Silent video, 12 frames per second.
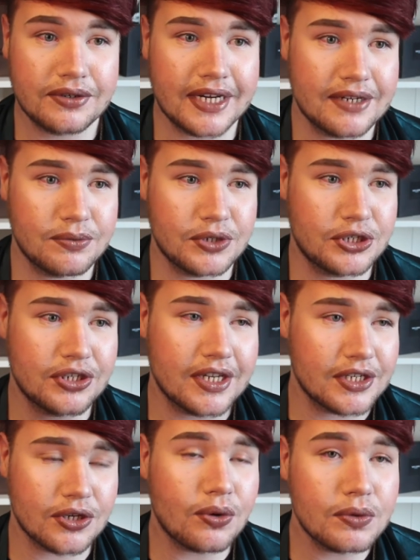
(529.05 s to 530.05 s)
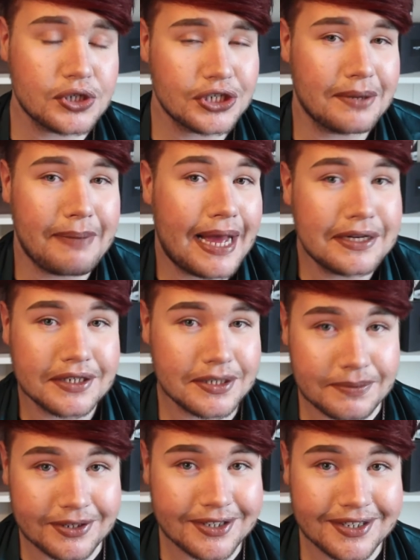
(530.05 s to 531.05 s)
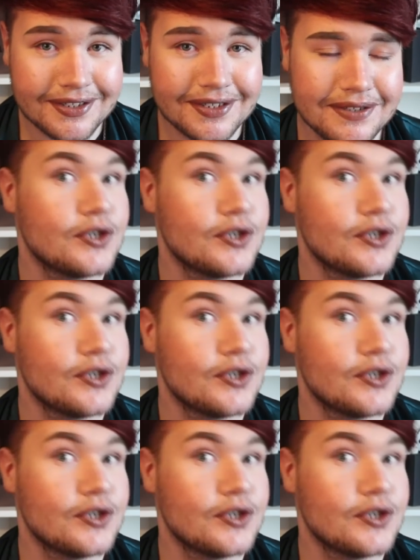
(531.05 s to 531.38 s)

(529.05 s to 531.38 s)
it's always just a bad experience.